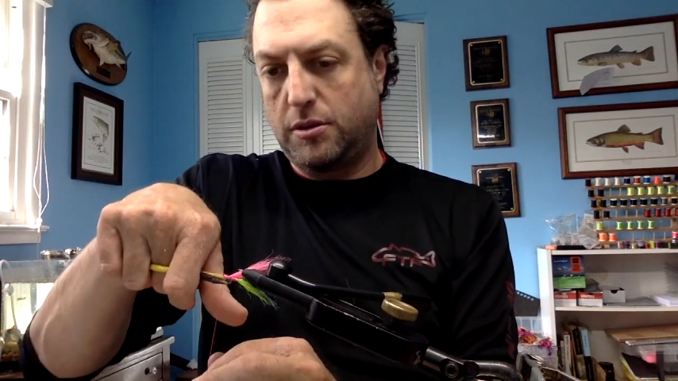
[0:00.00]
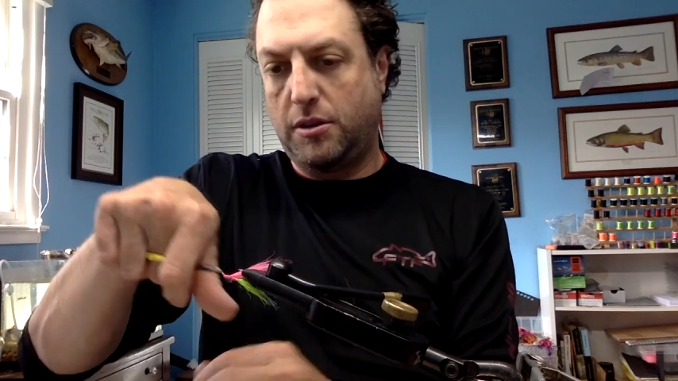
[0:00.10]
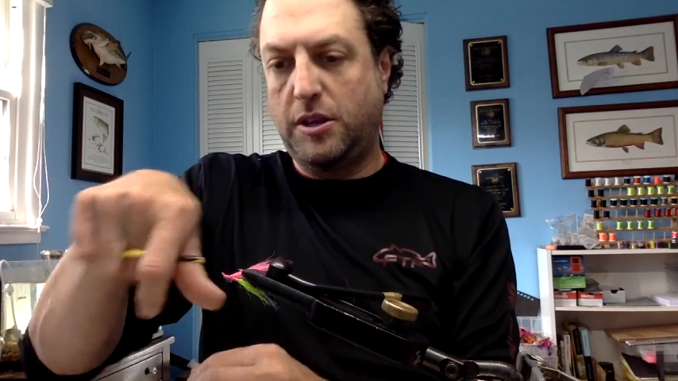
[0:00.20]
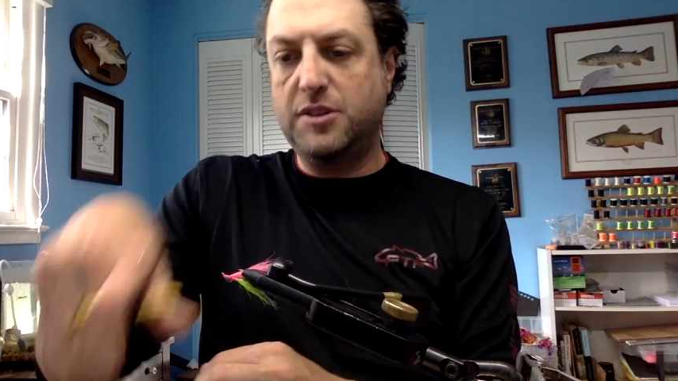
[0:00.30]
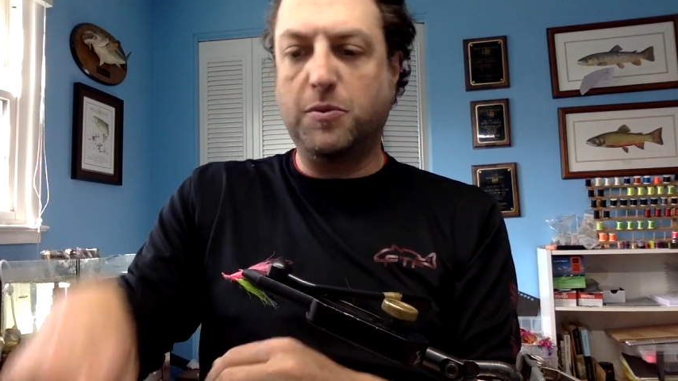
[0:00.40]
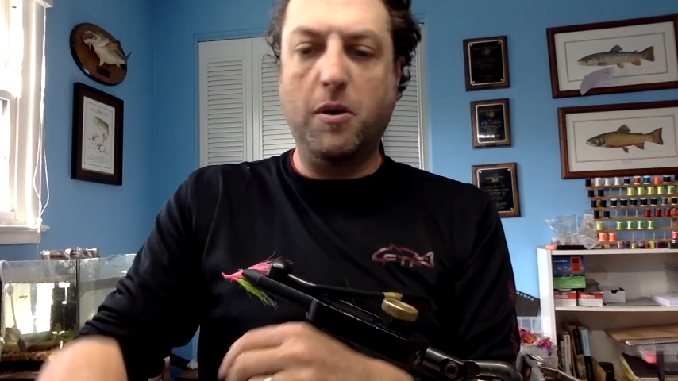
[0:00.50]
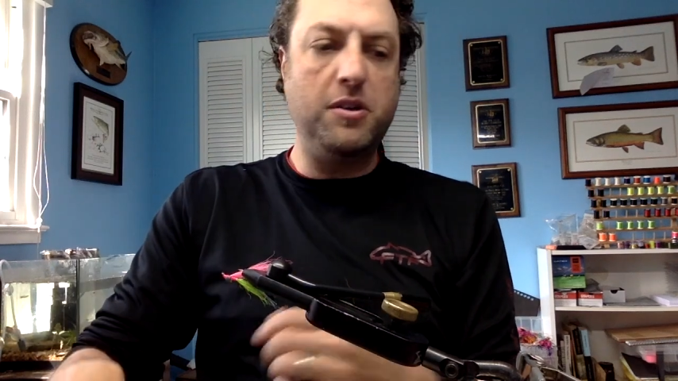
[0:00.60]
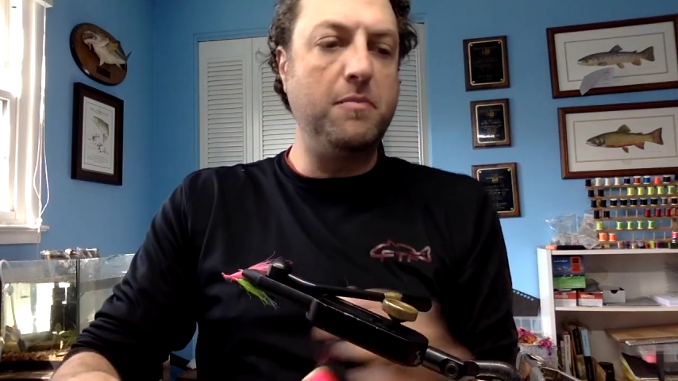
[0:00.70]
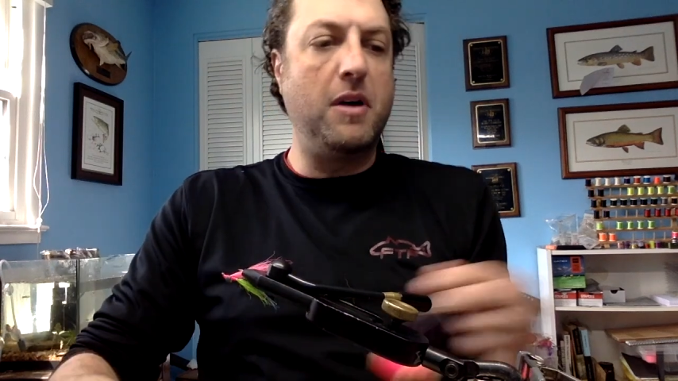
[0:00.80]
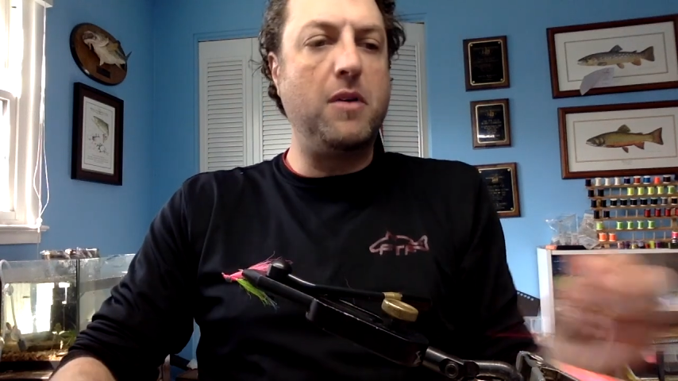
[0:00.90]
This one
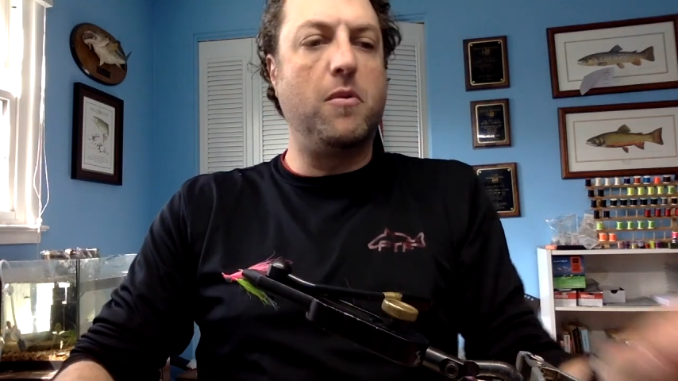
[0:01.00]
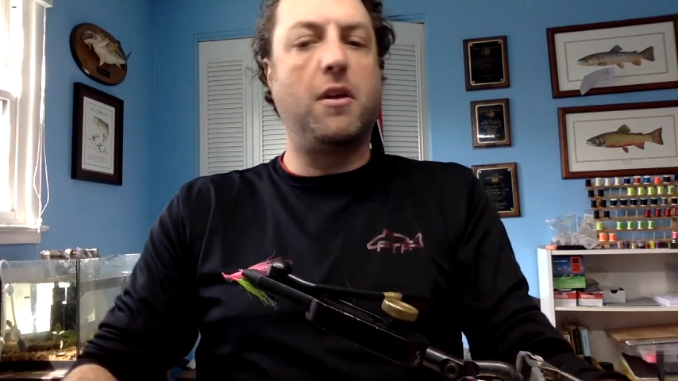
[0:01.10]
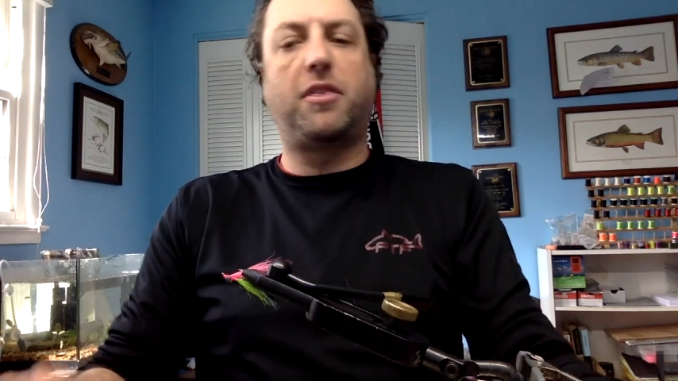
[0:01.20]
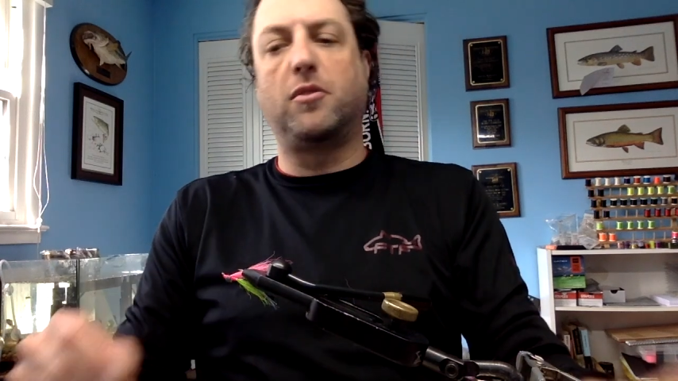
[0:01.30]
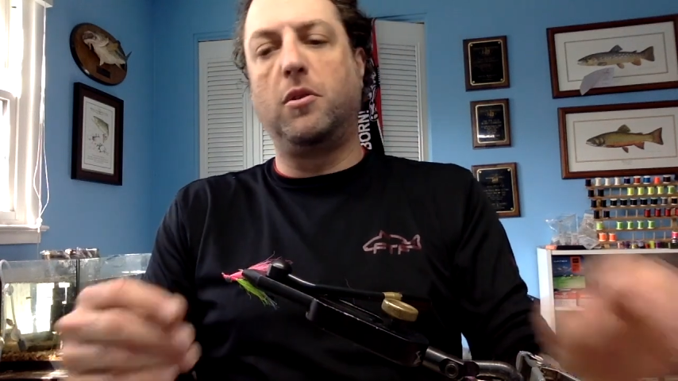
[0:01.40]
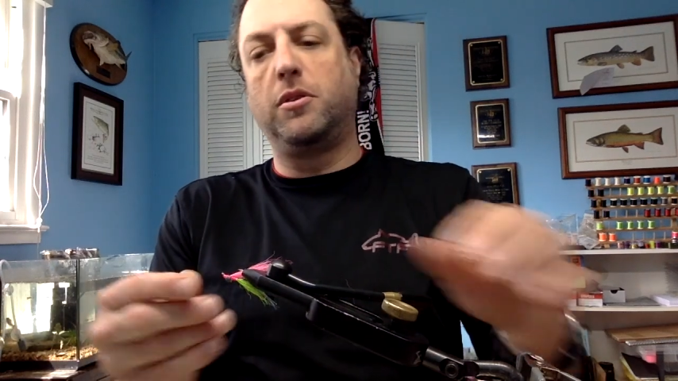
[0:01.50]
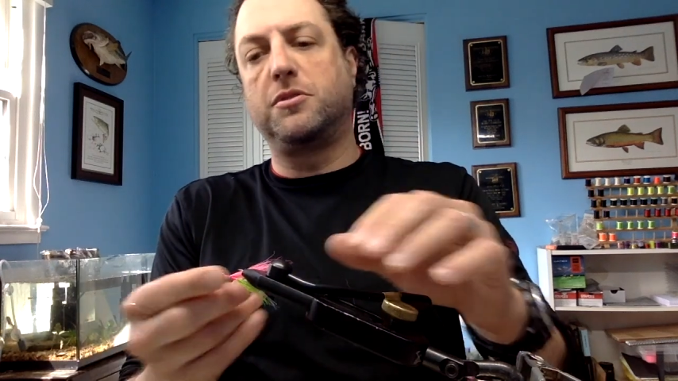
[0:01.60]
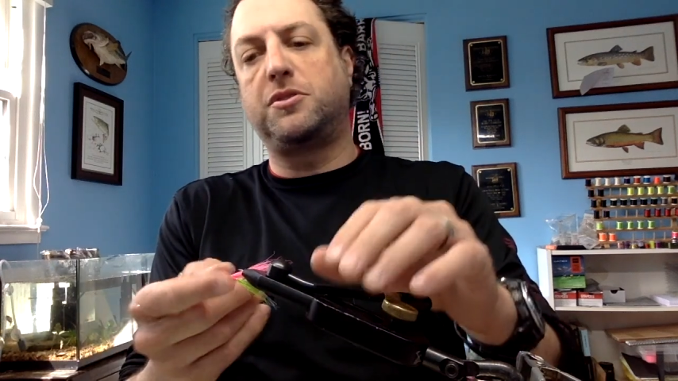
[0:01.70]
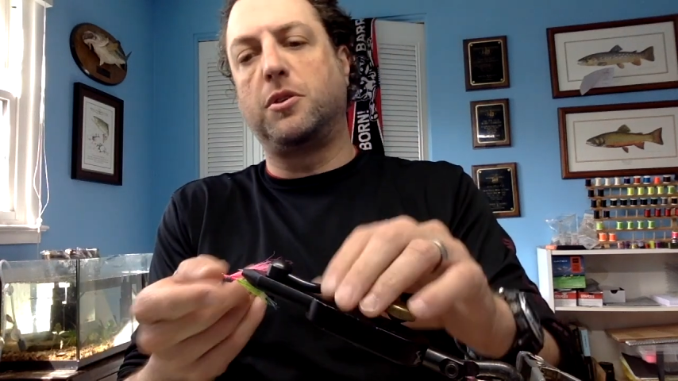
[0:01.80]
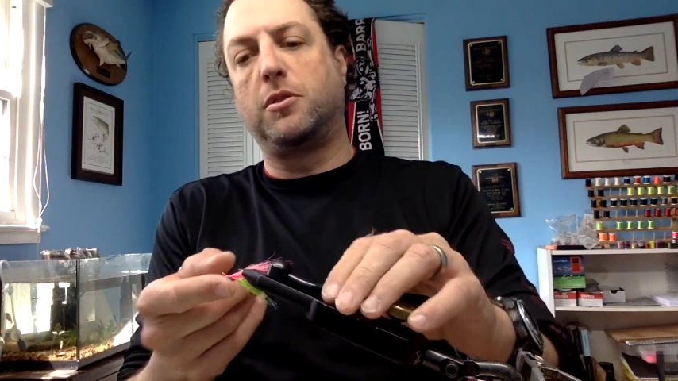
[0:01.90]
you might want to throw a little
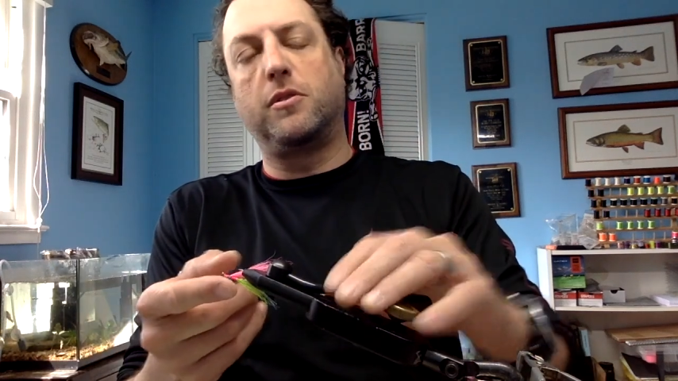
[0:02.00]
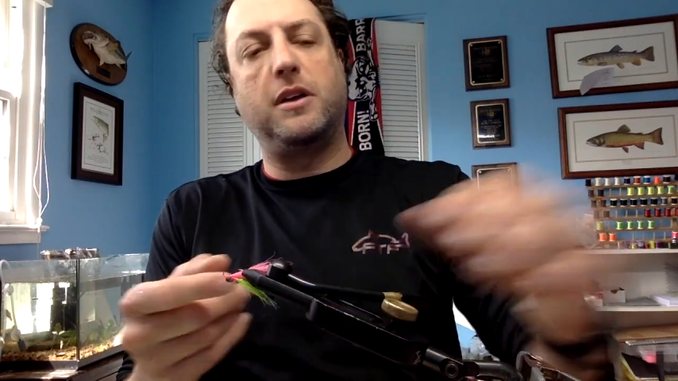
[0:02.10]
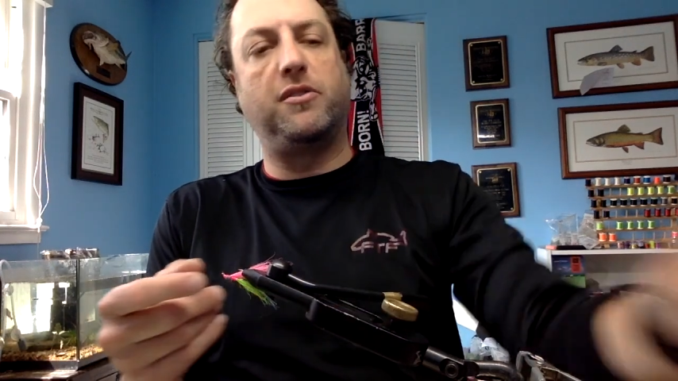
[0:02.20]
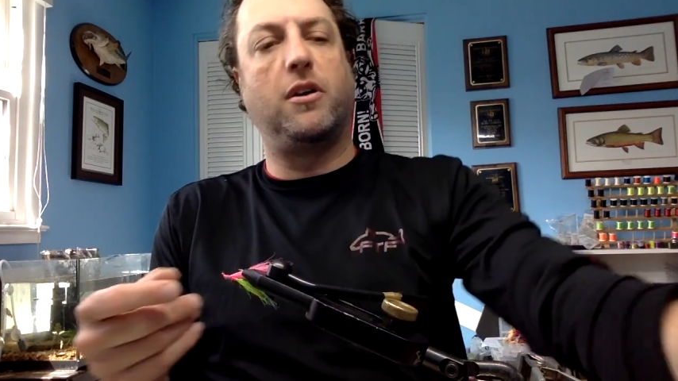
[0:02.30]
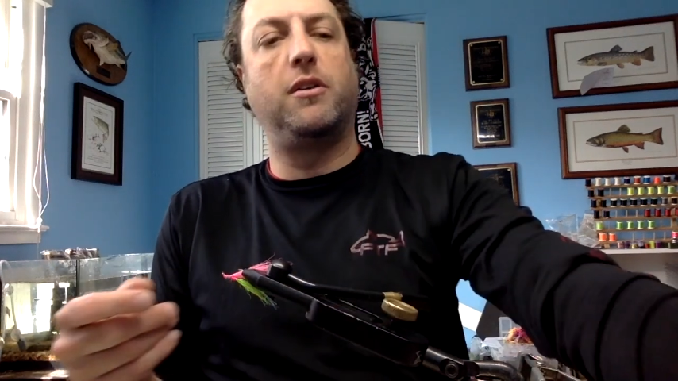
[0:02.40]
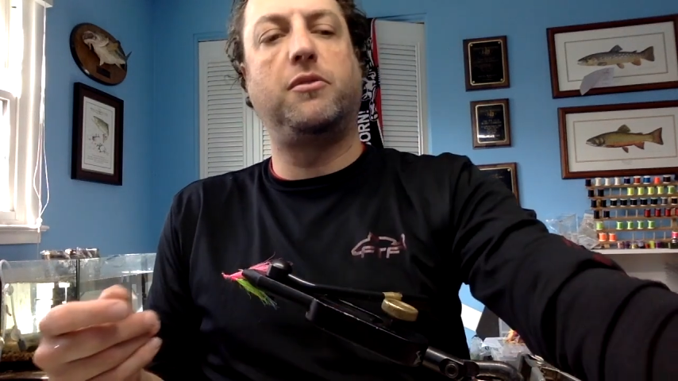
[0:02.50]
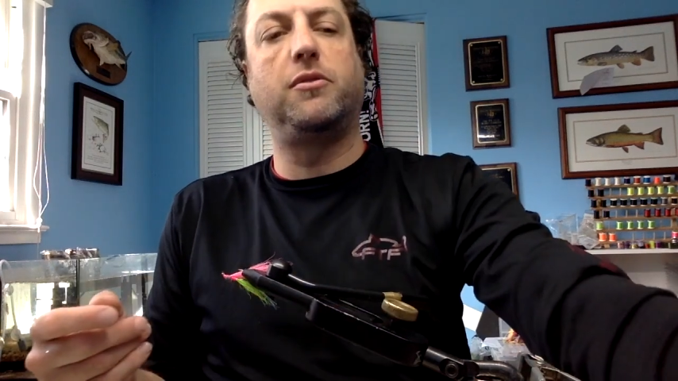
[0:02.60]
Solarez on it.